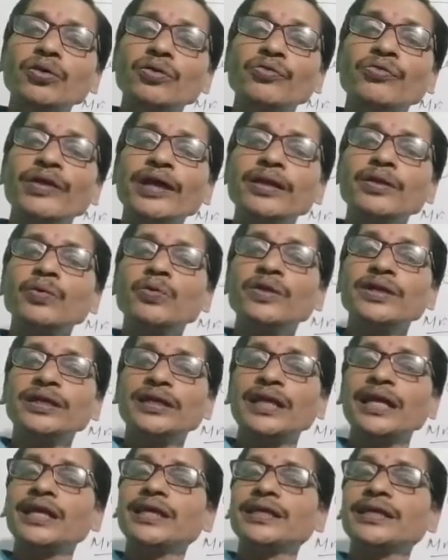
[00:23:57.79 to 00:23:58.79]
When we
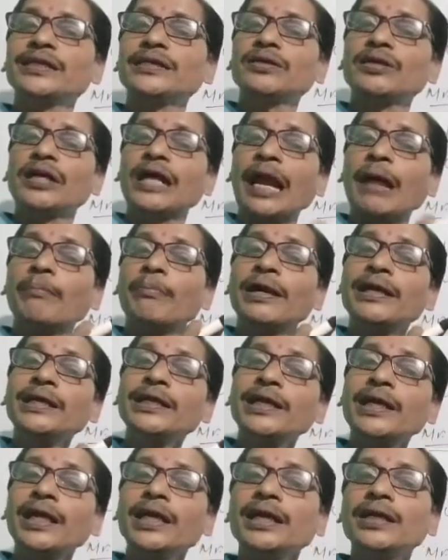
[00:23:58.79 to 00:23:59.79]
take it to
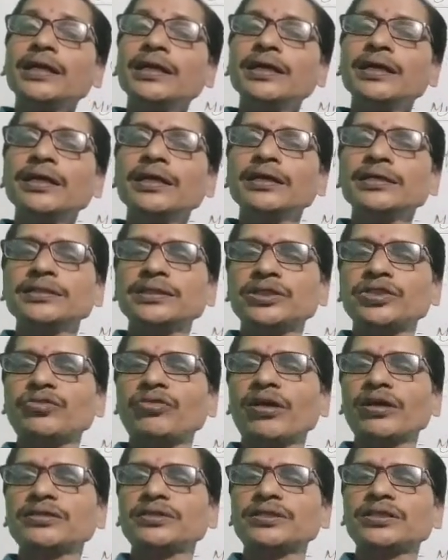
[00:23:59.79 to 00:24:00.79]
grammatical
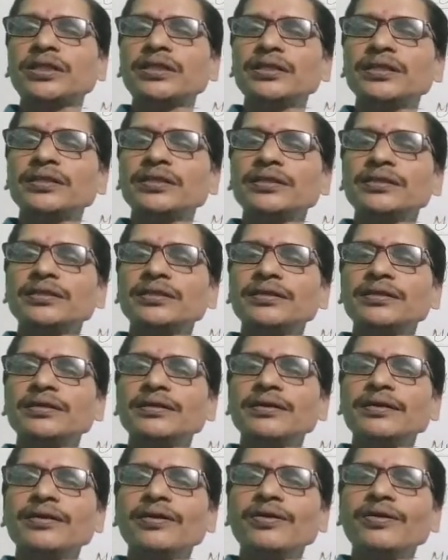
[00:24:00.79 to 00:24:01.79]
structure,
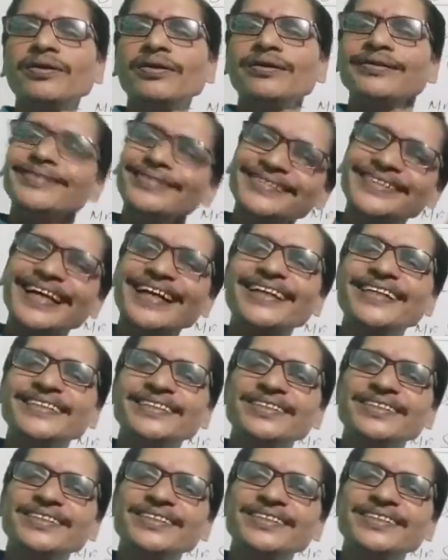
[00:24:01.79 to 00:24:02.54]
that is